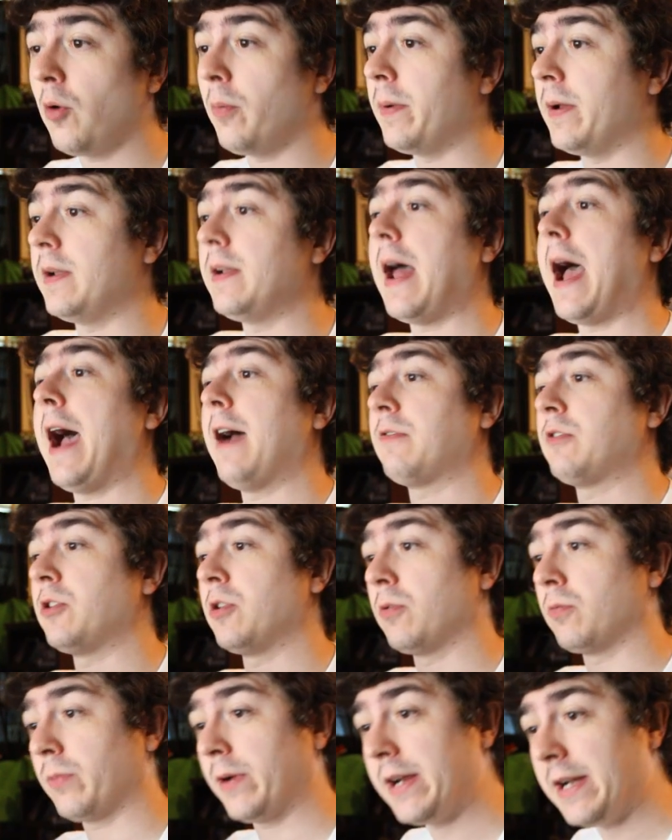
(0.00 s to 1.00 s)
but
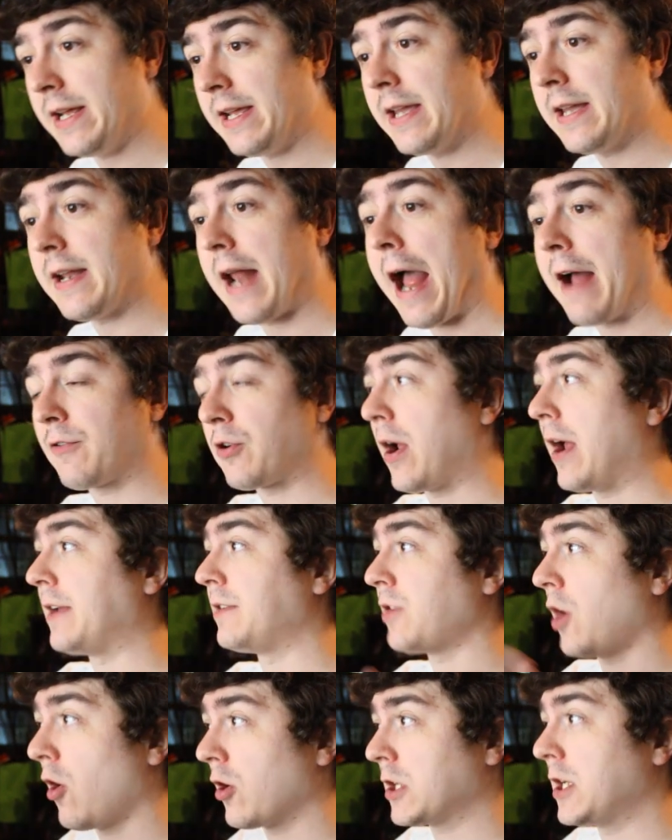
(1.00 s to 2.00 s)
after reading it, after I
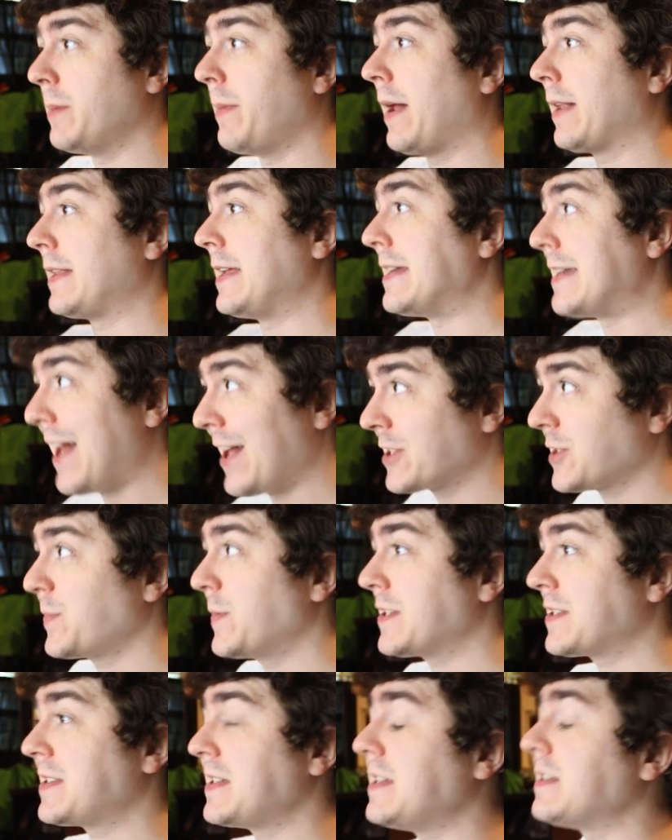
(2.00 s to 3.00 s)
talked about the announcement
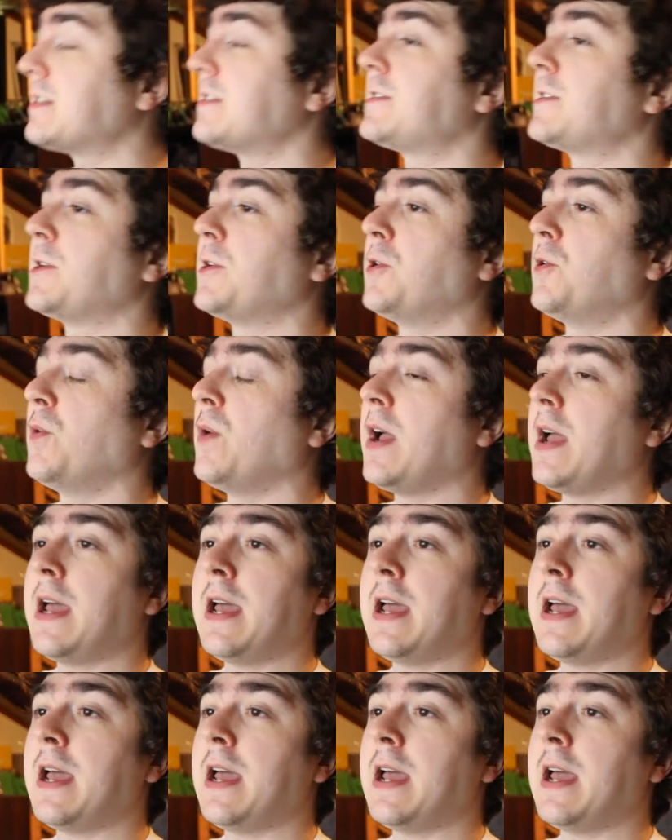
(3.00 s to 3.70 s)
of Season 2,